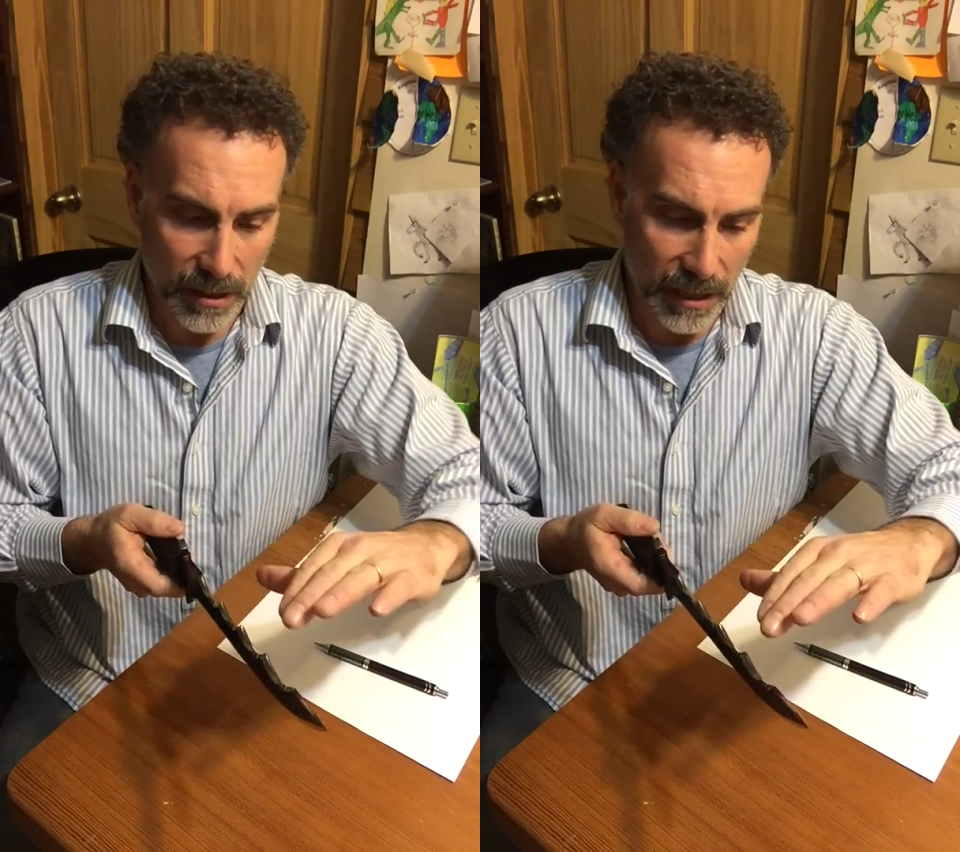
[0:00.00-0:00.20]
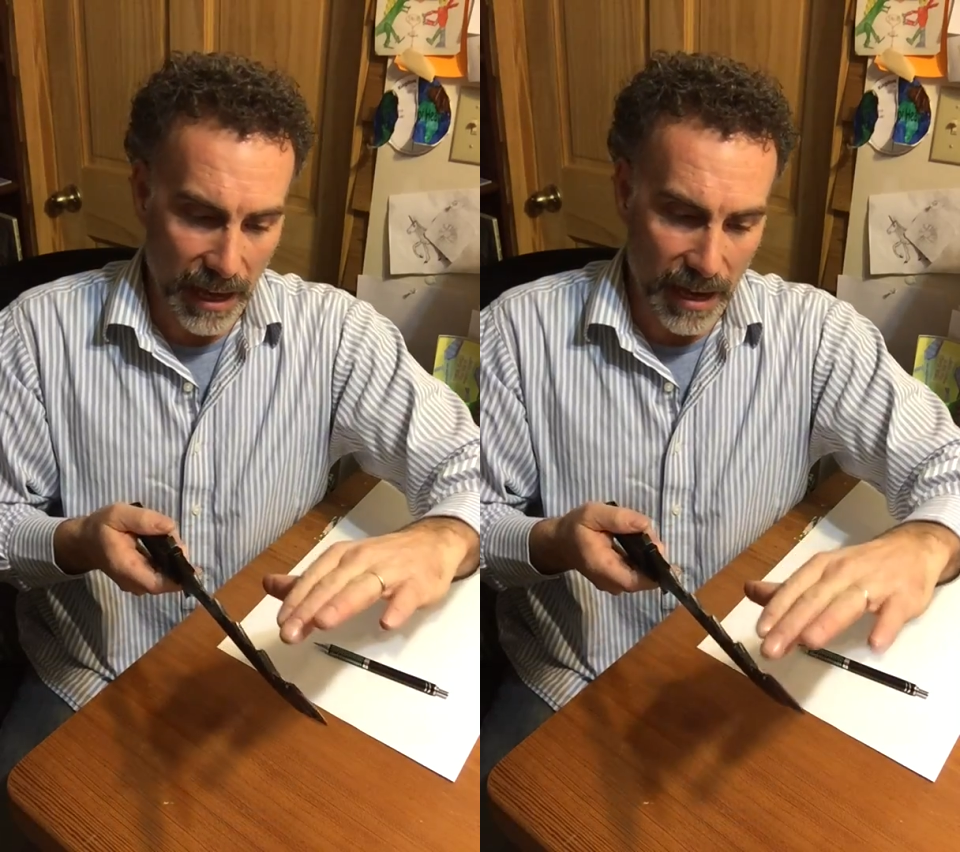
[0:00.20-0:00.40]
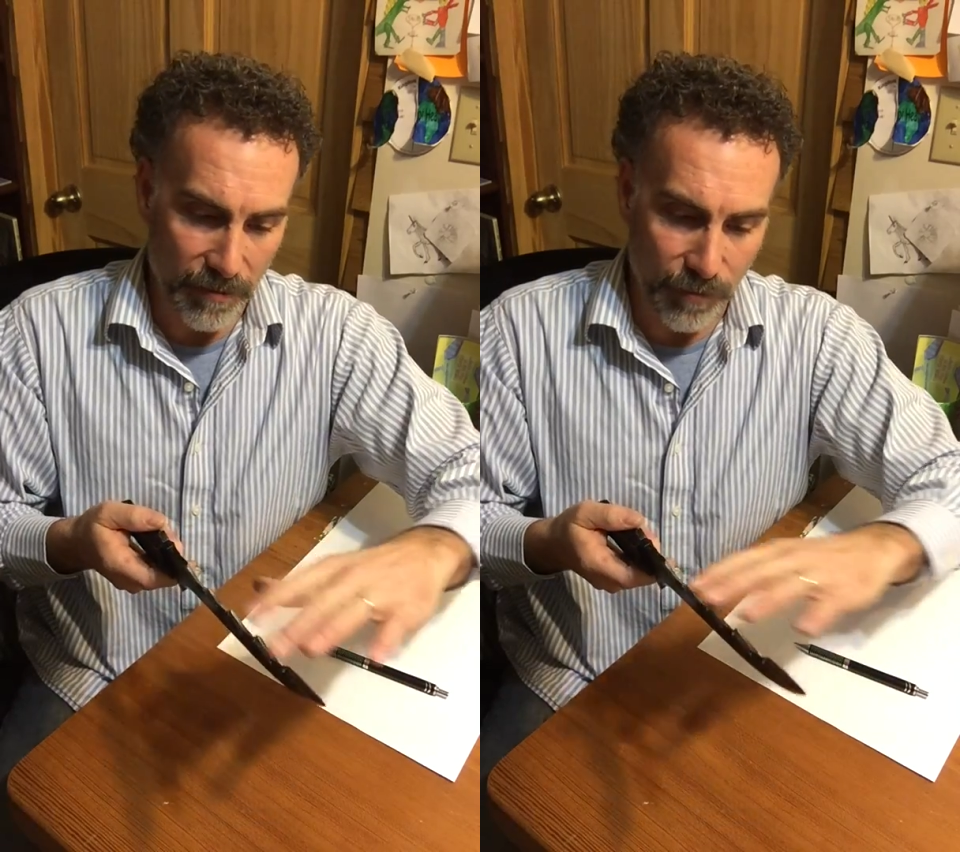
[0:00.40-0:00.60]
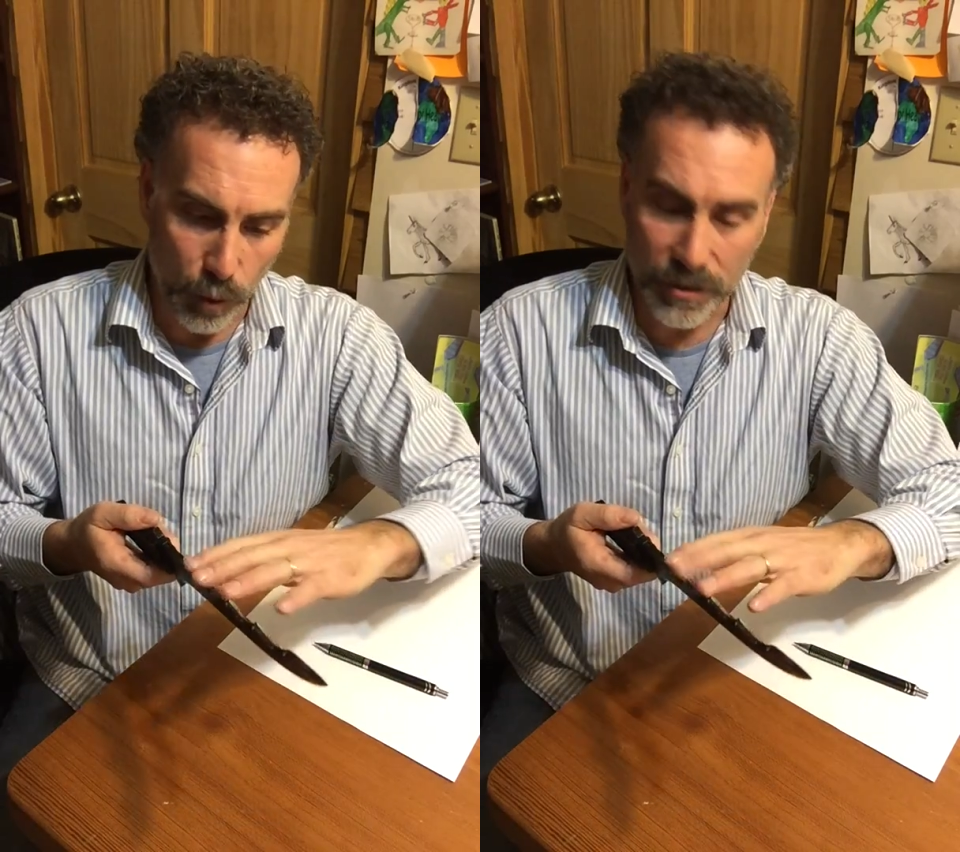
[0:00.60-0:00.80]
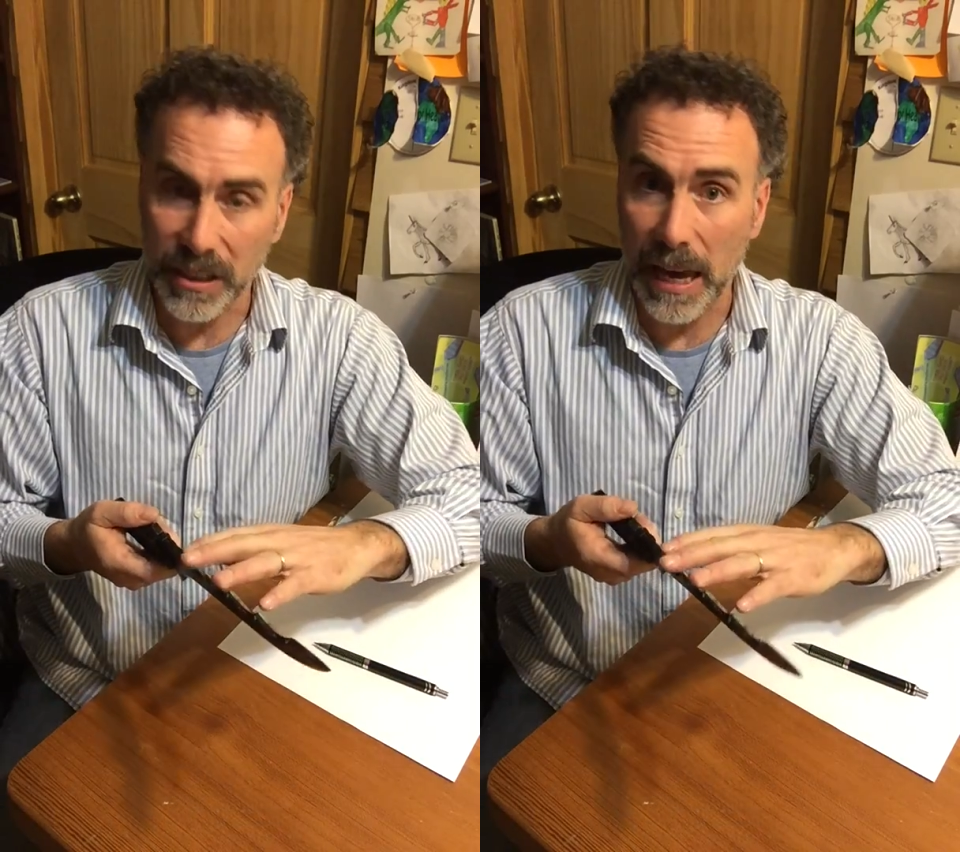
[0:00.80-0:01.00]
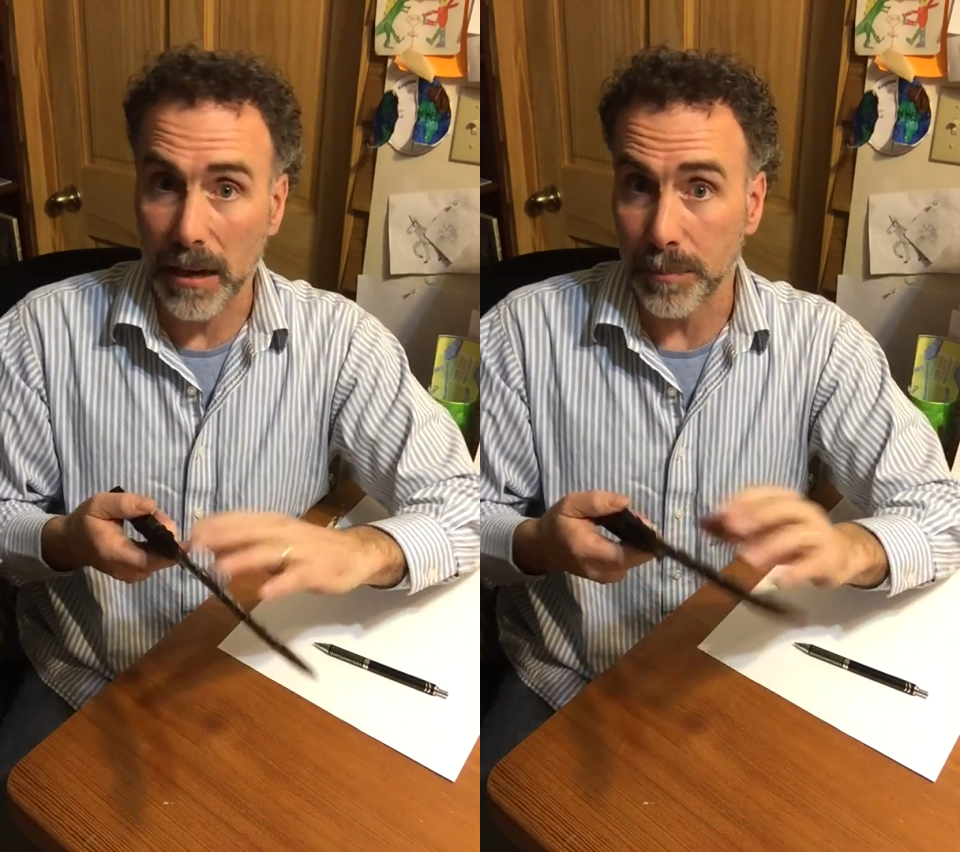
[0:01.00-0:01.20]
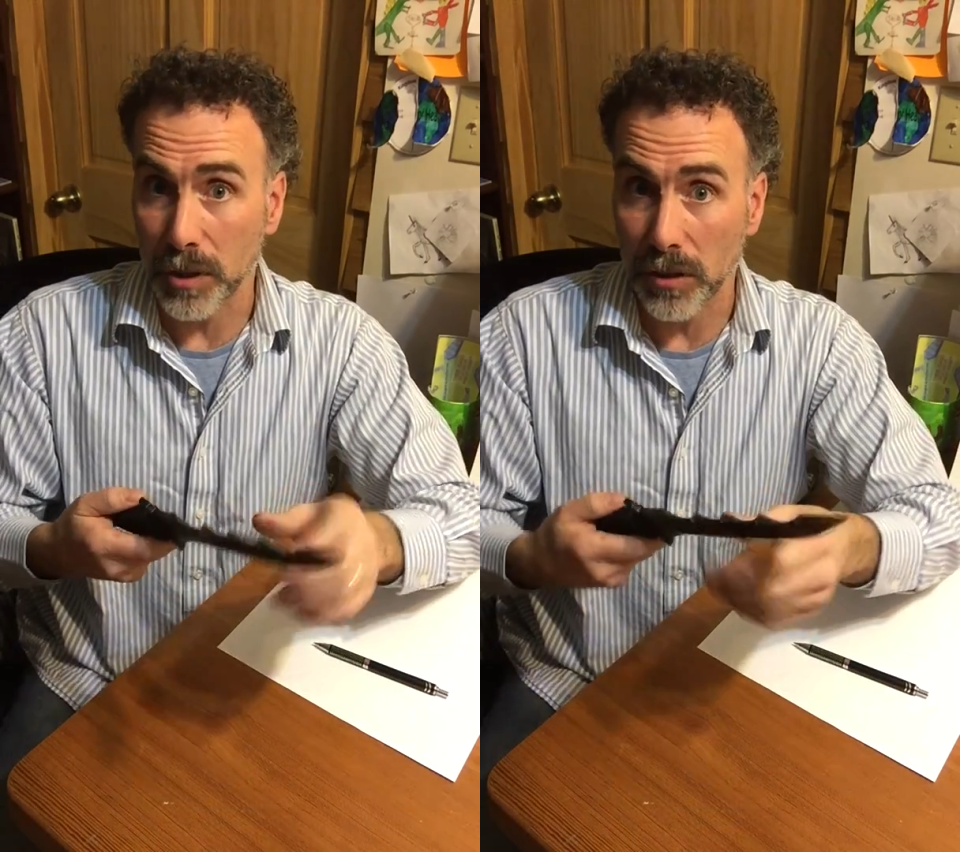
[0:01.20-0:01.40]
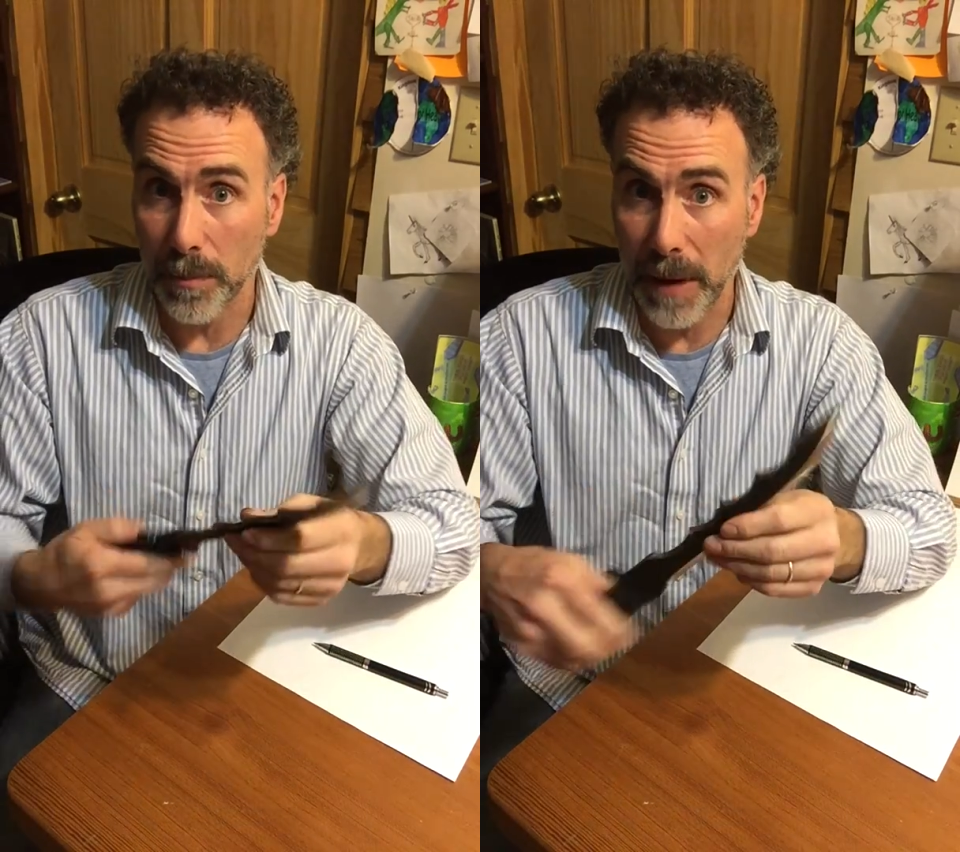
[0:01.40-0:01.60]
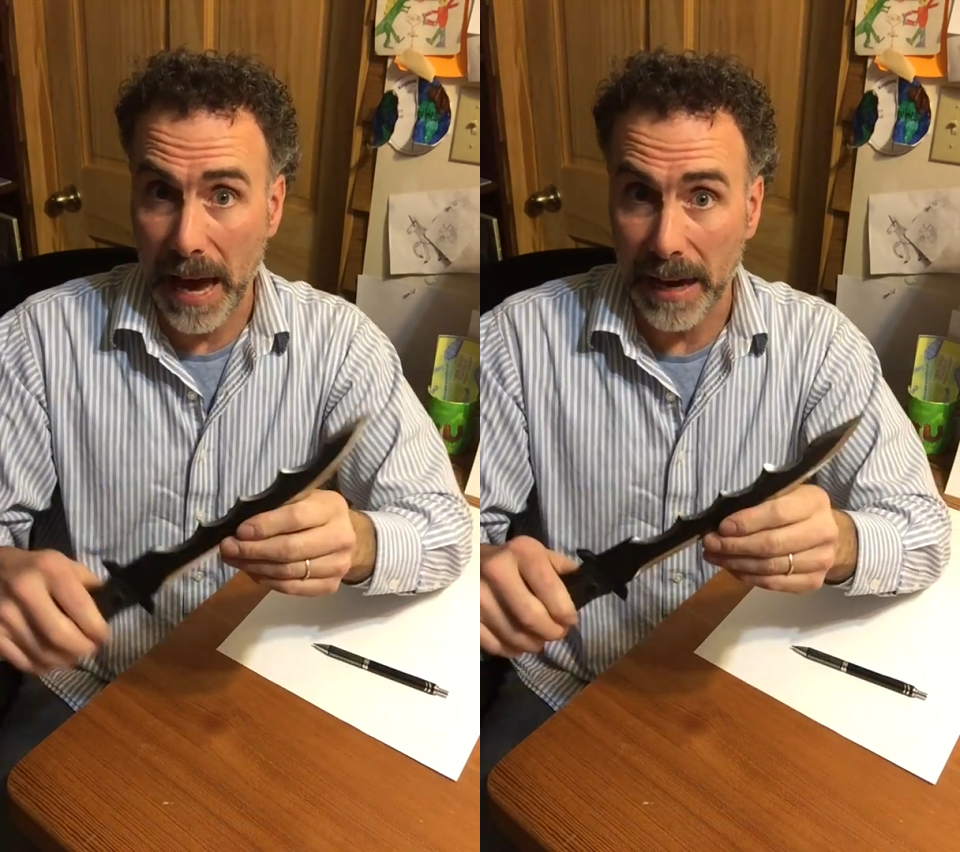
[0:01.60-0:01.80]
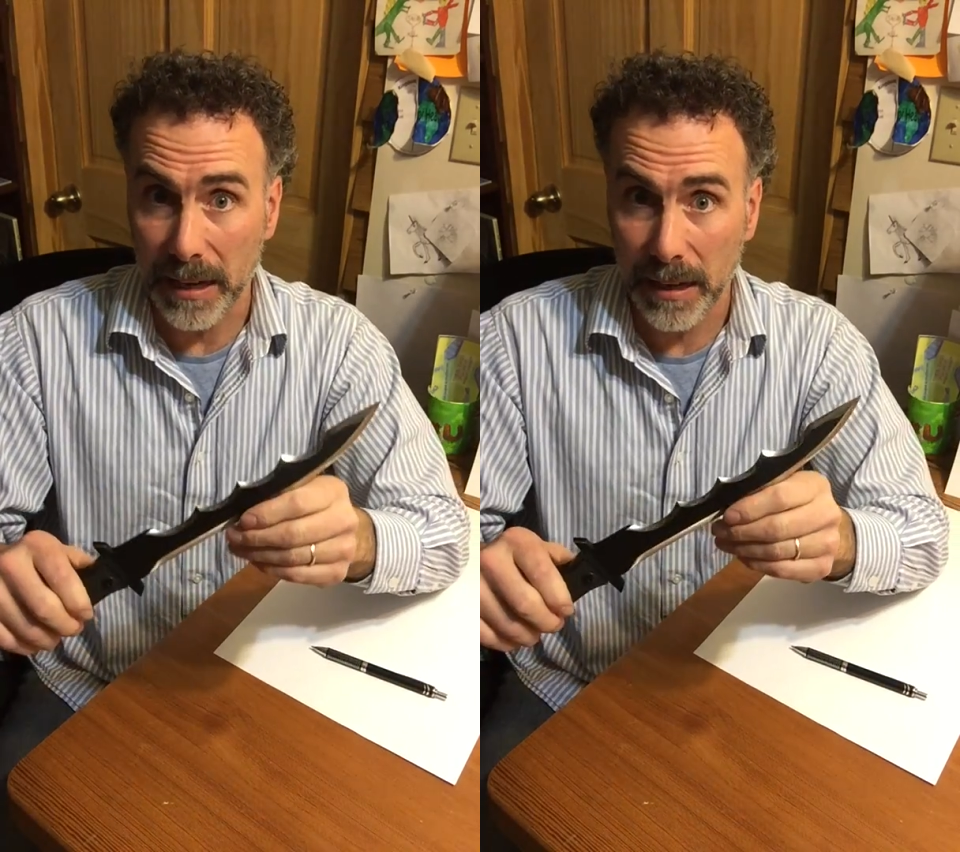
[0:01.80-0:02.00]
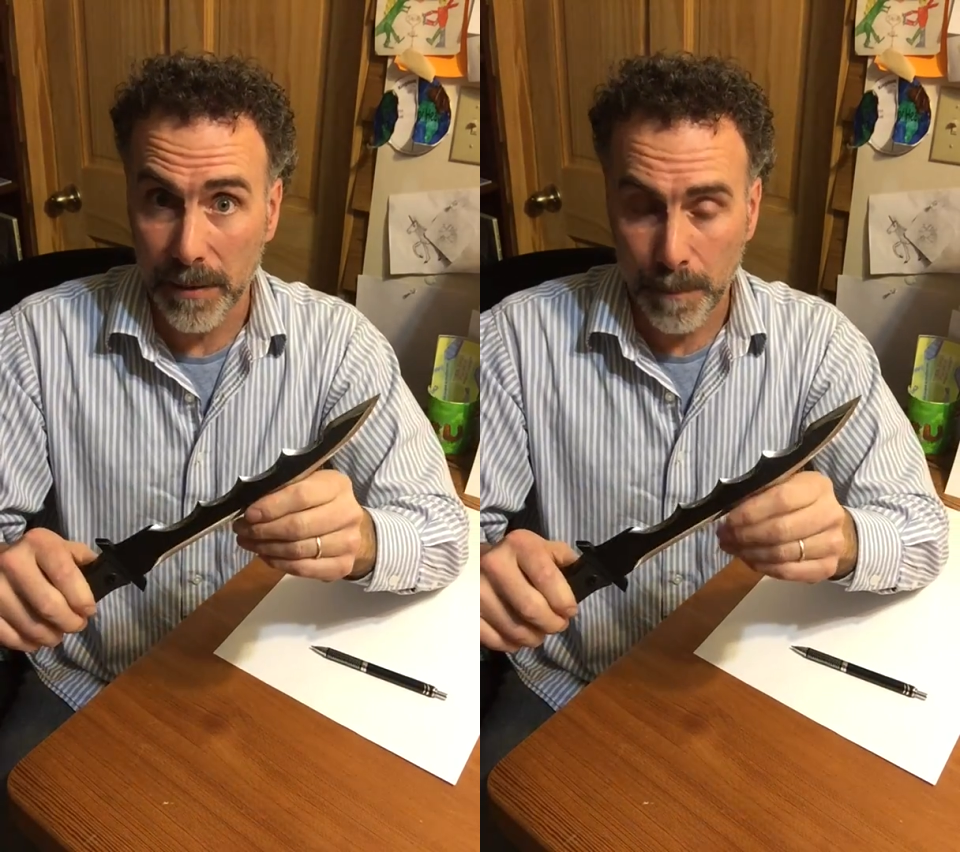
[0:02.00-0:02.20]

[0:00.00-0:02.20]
they had 4 scallops on the back,